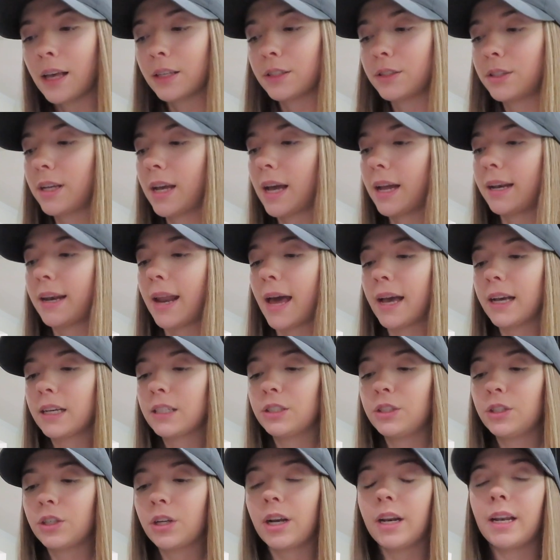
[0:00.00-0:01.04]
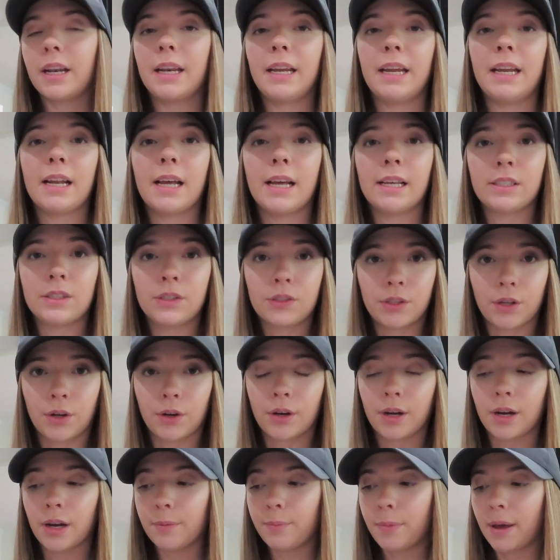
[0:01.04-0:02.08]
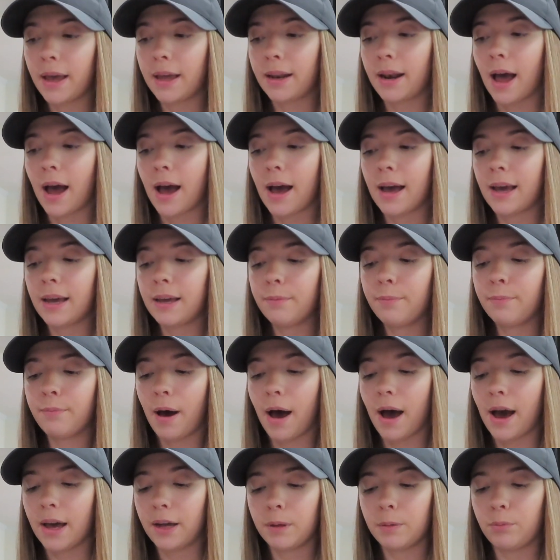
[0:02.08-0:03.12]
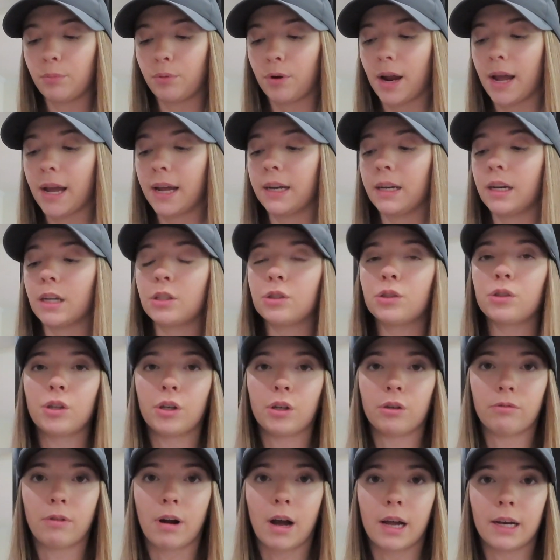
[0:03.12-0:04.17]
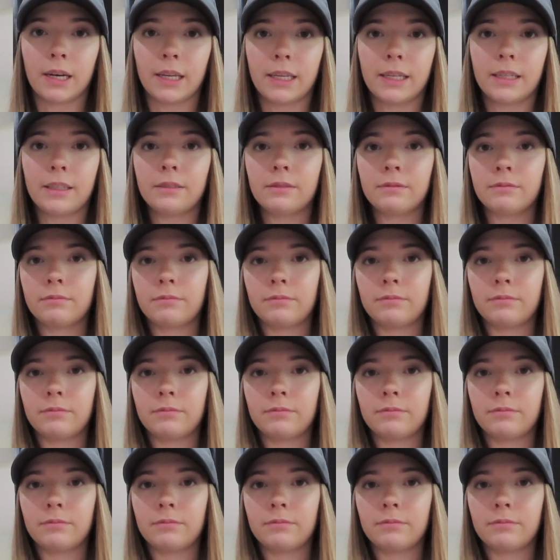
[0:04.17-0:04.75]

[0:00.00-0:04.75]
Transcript: So yeah, next you're gonna need a syrup, and I buy the brand Torani.